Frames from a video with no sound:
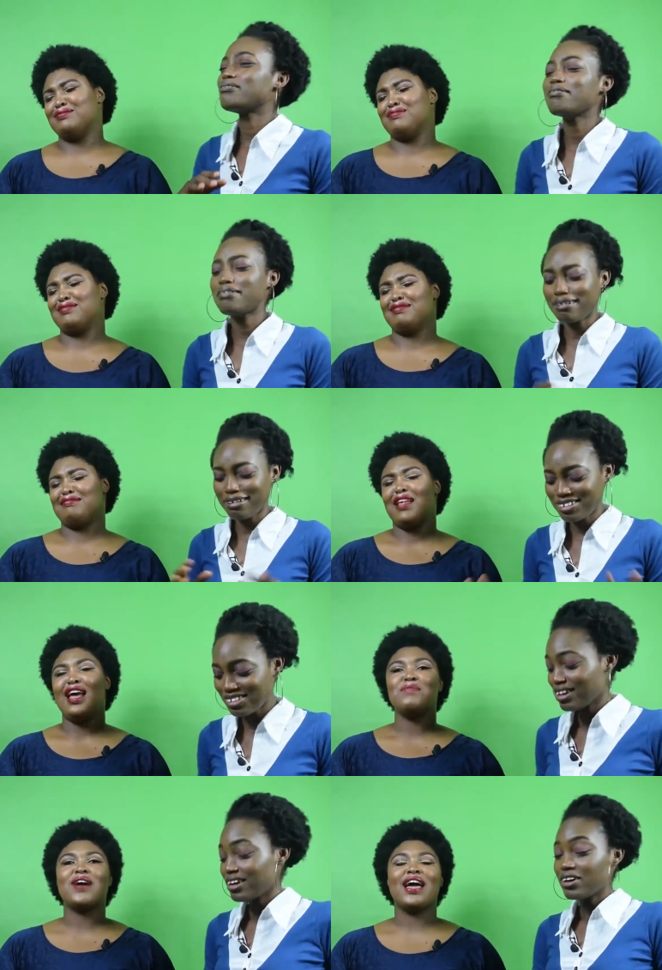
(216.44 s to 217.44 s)
Speaker 1: ugh.
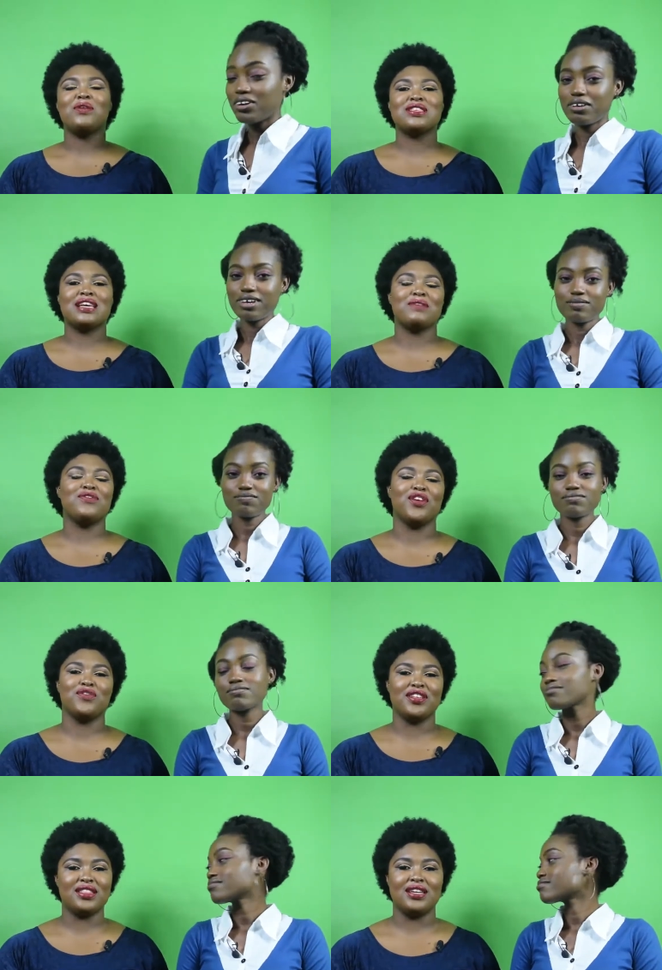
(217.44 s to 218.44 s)
But it was like, like my
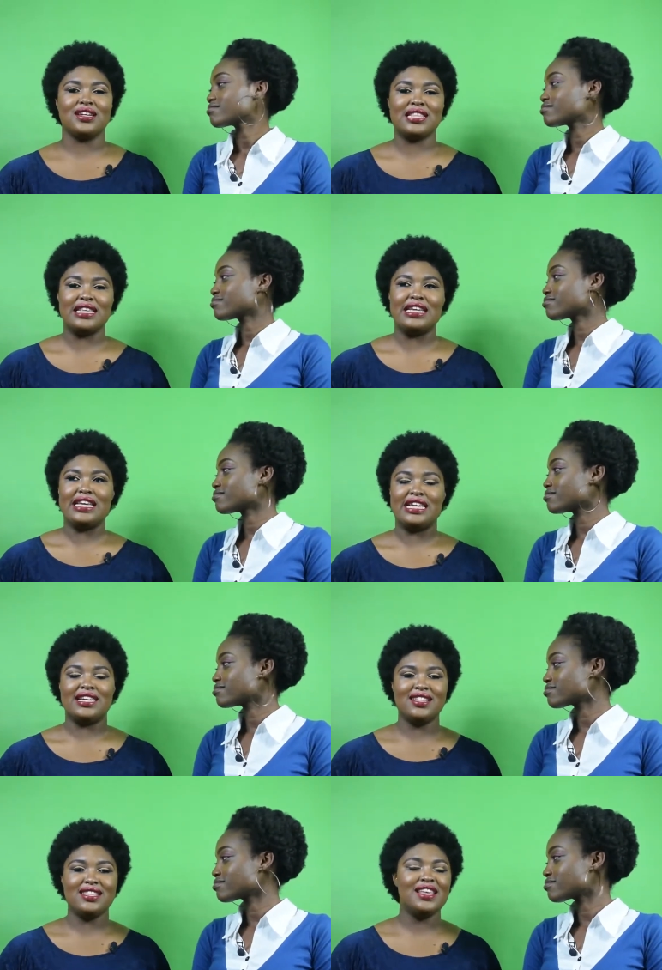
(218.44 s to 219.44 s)
favorite thing to
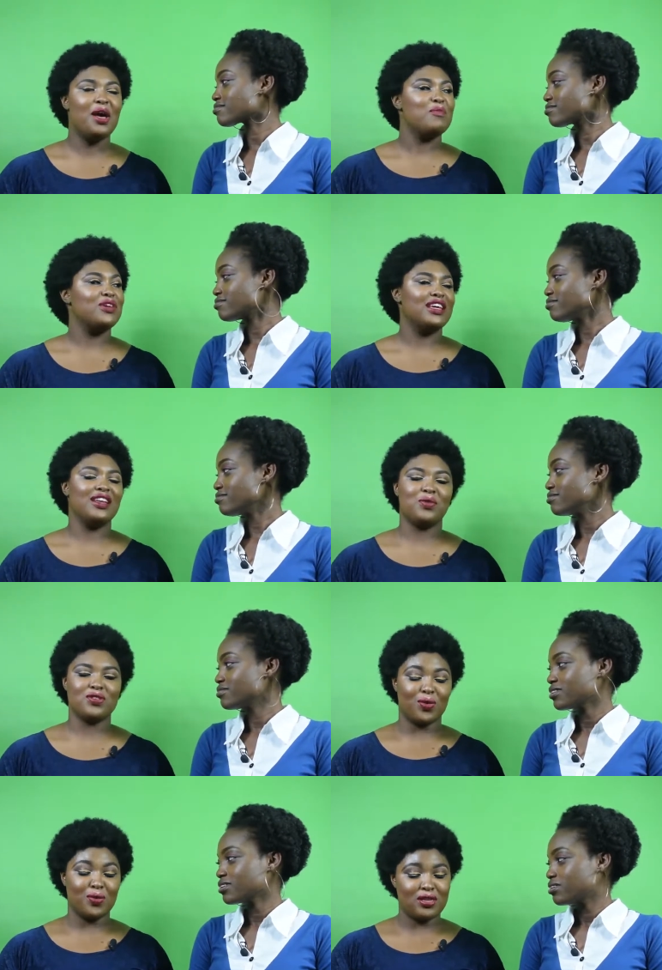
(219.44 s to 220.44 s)
eat, but then it was
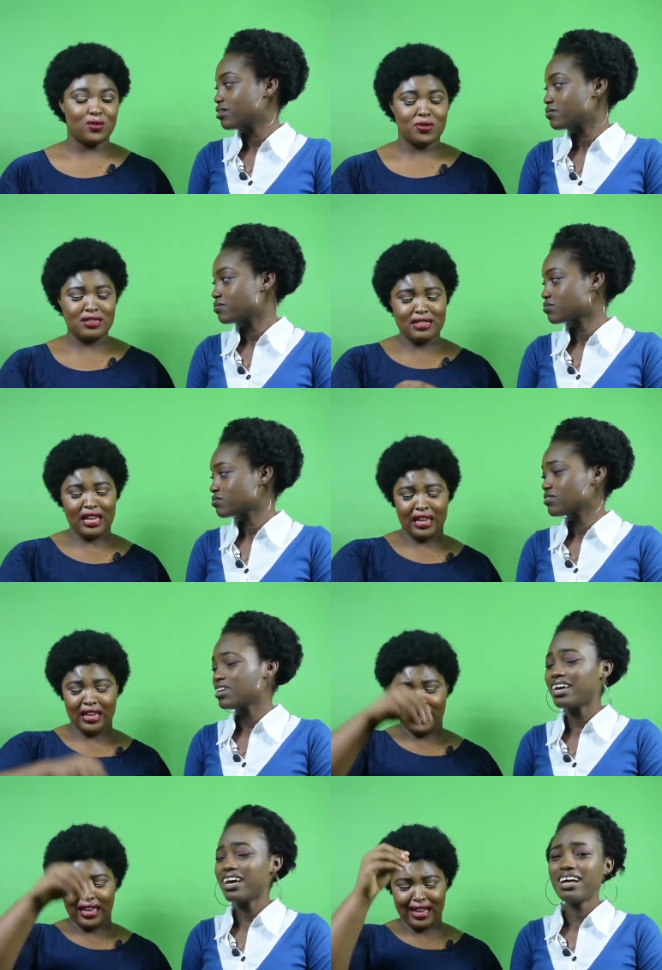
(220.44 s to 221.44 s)
always so sticky.
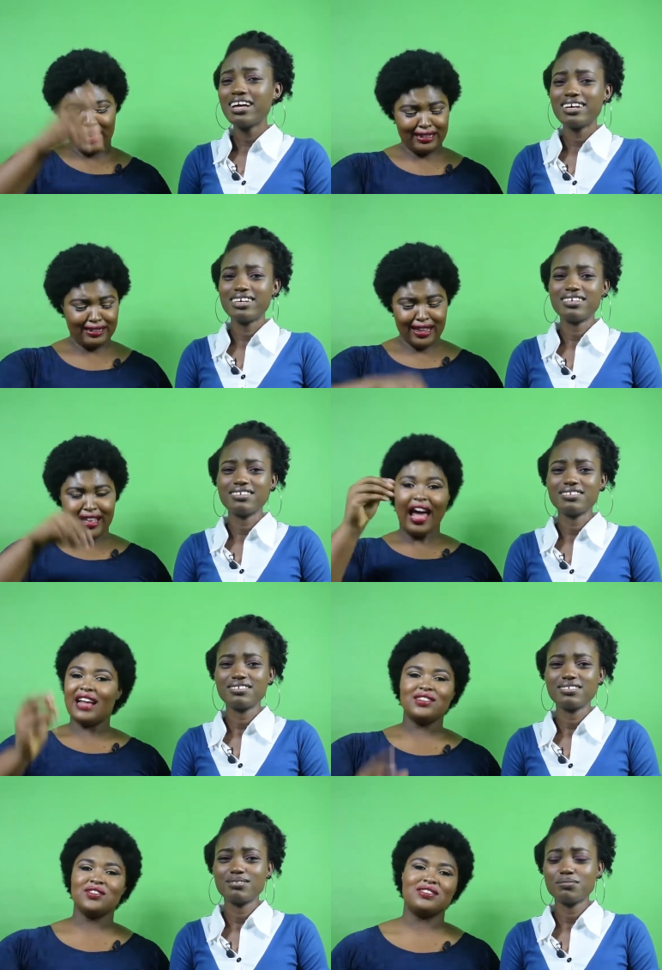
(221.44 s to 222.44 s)
Yeah. I
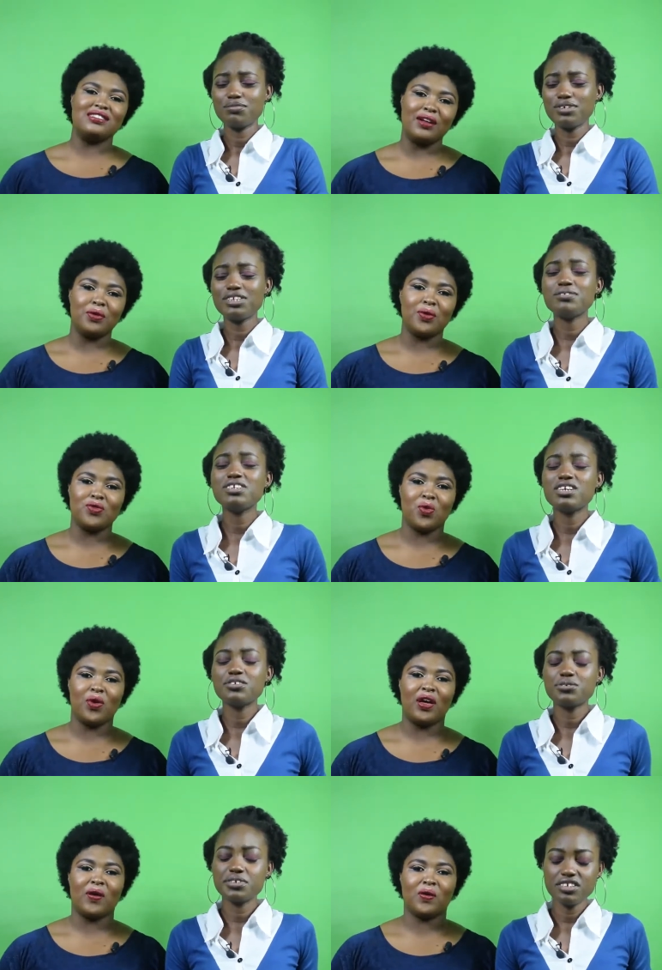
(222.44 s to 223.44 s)
didn't understand. Really, really
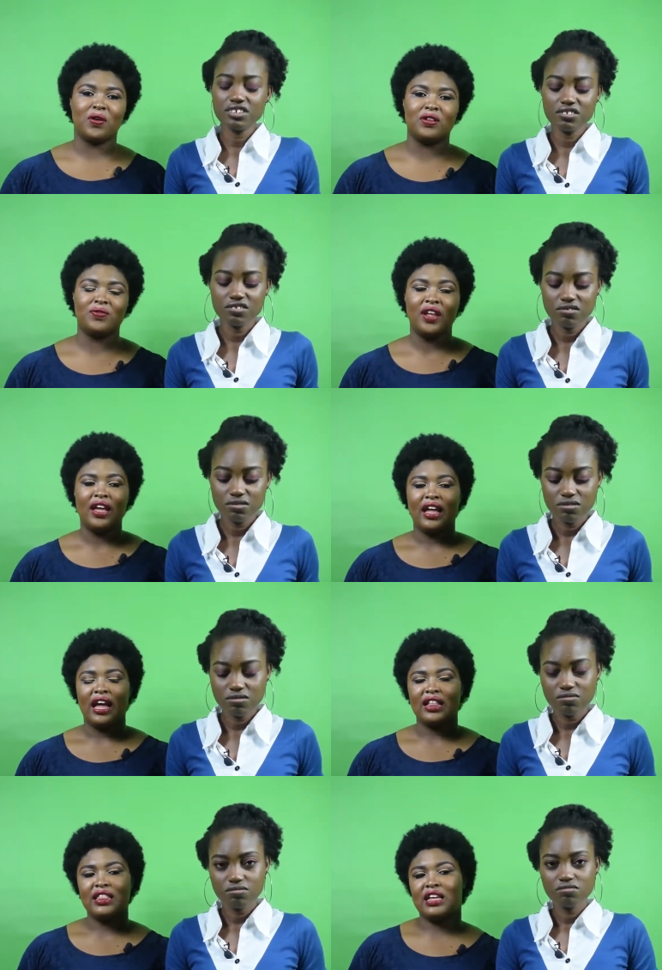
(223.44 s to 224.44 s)
annoying. On.
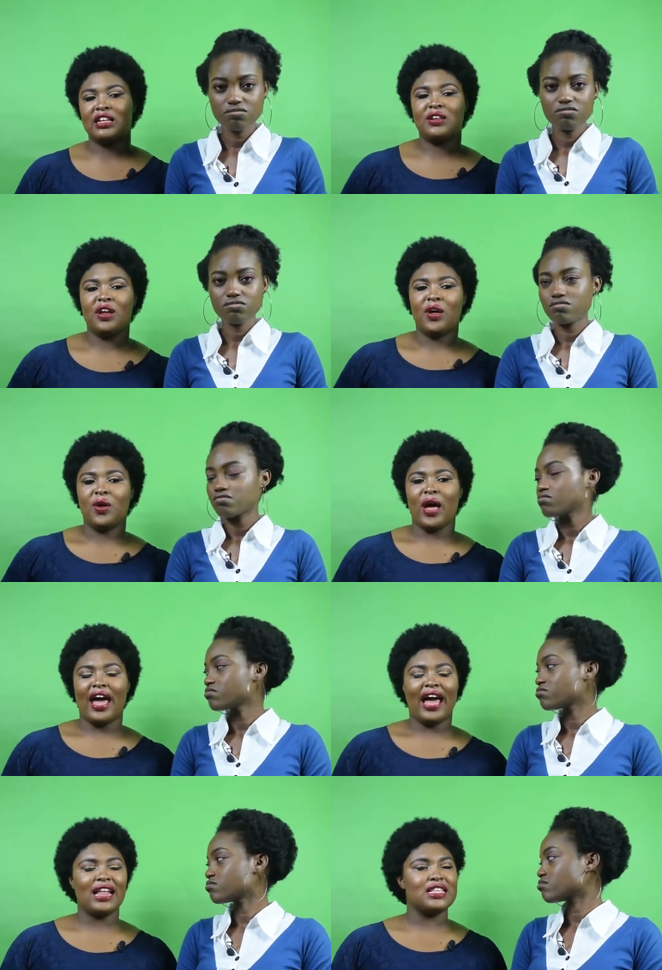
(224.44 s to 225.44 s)
And then I
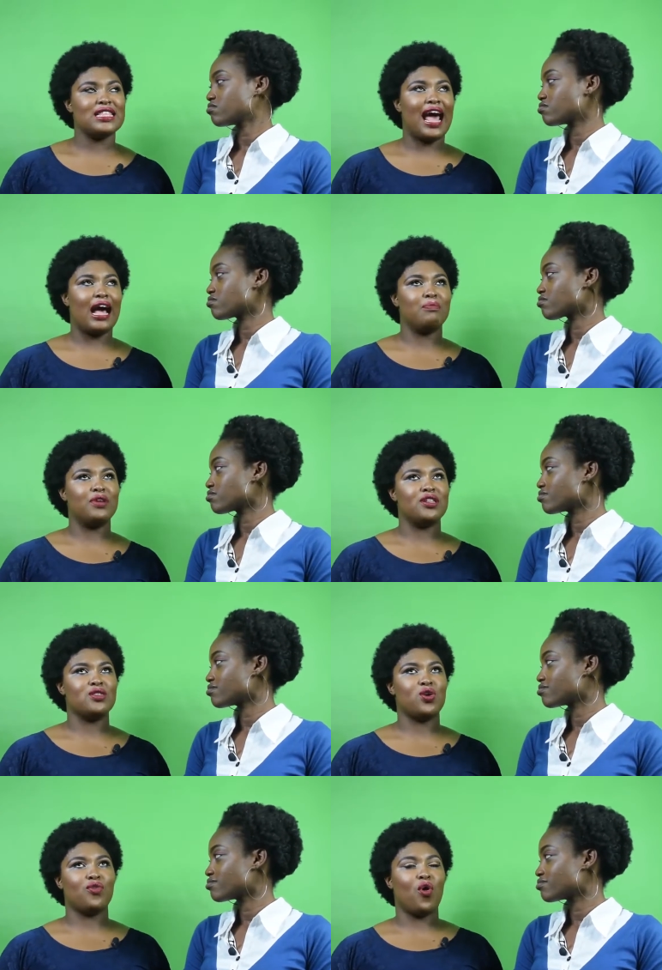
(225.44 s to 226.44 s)
had this habit
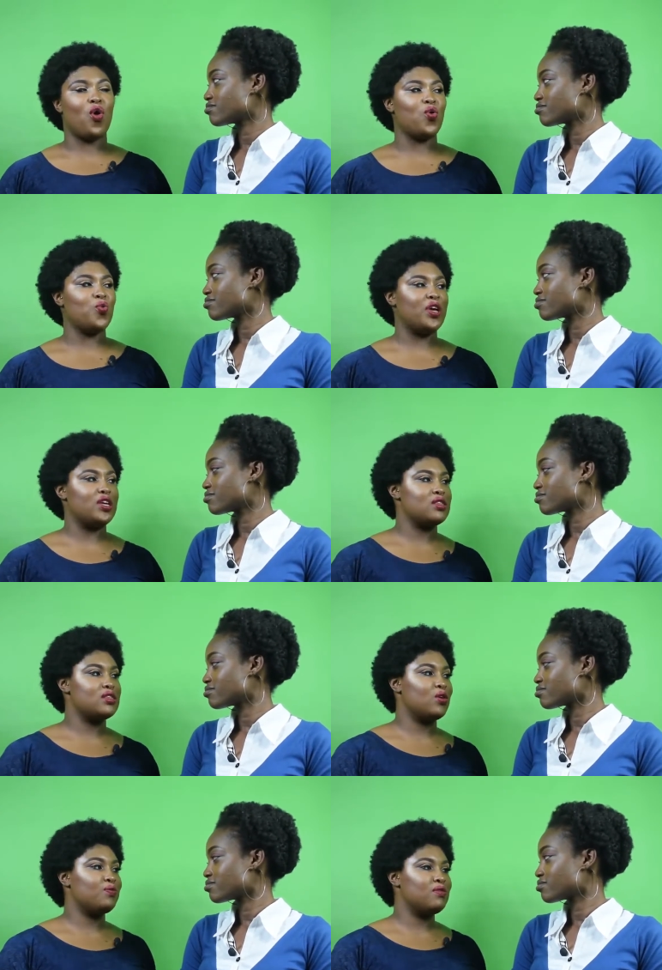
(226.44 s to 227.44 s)
of always
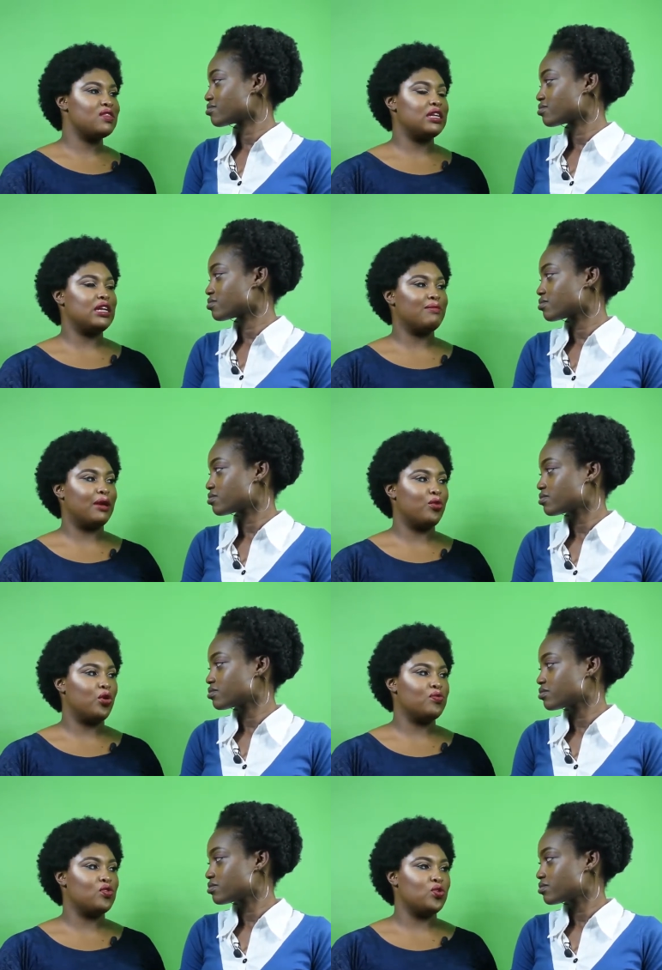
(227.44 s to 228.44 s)
stealing my
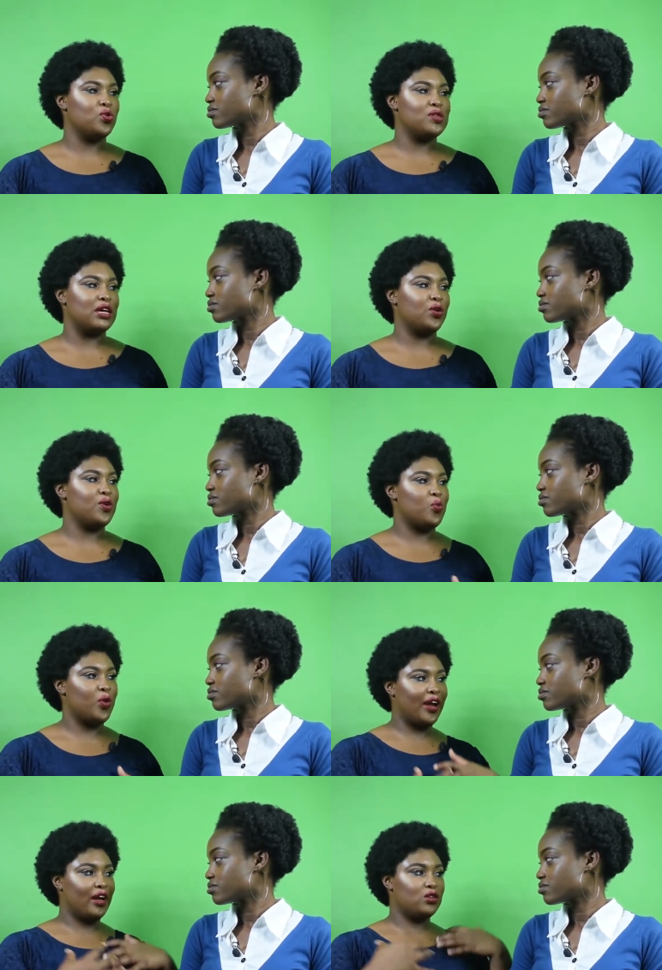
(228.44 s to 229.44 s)
mom's clothes and always wearing her